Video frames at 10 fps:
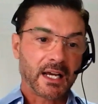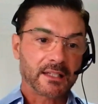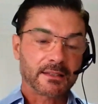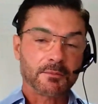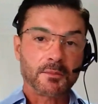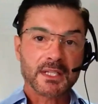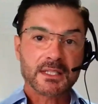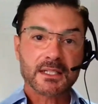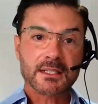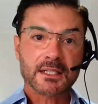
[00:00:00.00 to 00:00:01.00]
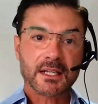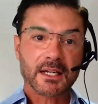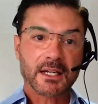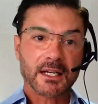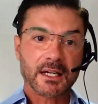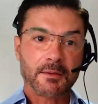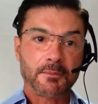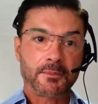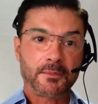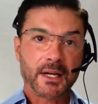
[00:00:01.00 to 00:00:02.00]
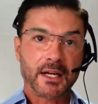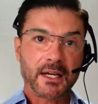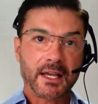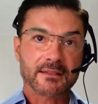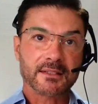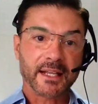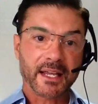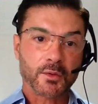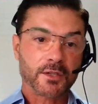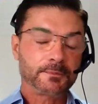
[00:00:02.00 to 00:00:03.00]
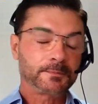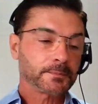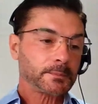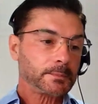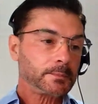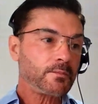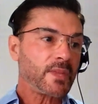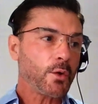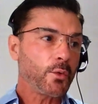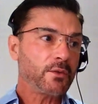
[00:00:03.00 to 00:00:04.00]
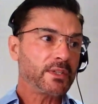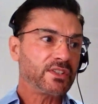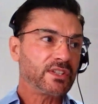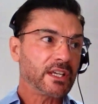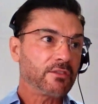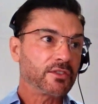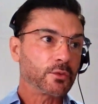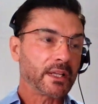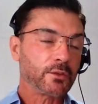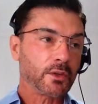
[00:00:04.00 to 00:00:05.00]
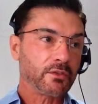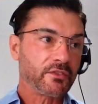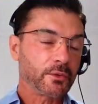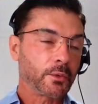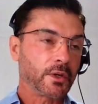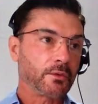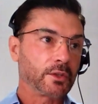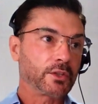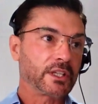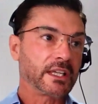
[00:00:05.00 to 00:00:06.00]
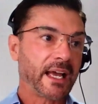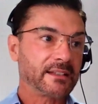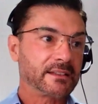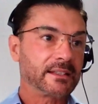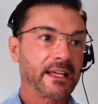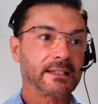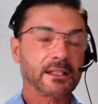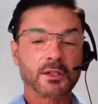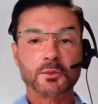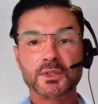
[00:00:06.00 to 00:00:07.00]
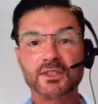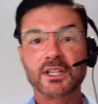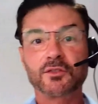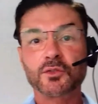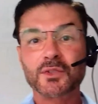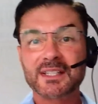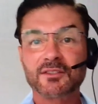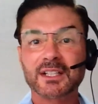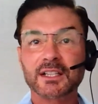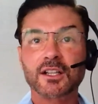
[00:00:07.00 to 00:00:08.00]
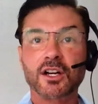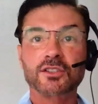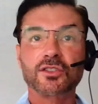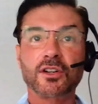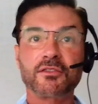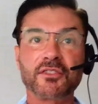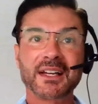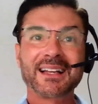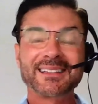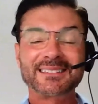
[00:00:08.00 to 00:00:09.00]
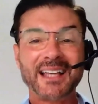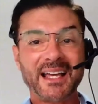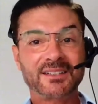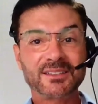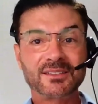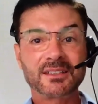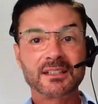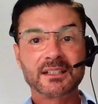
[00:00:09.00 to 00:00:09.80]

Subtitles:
submitted as an error. We received, when we looking at the data that we received a lot of test